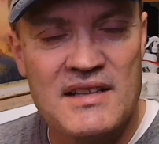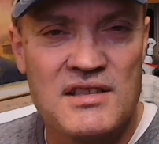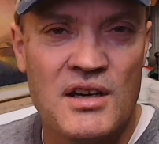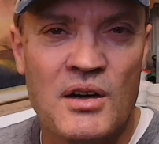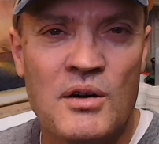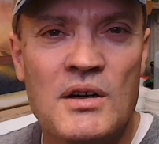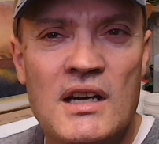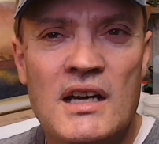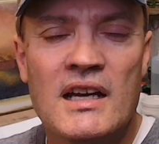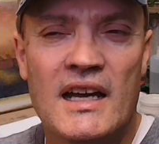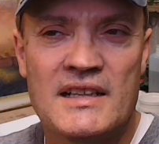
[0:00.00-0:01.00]
so
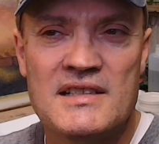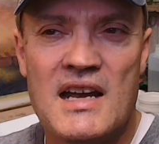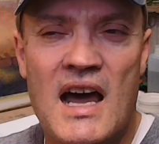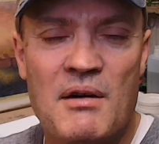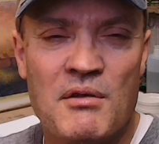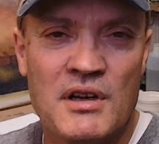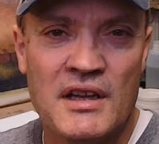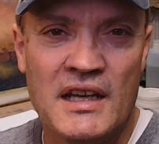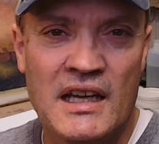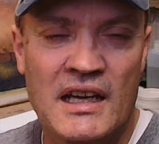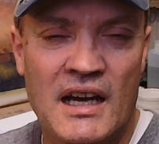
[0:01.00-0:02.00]
it's not
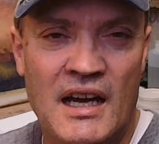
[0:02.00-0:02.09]
really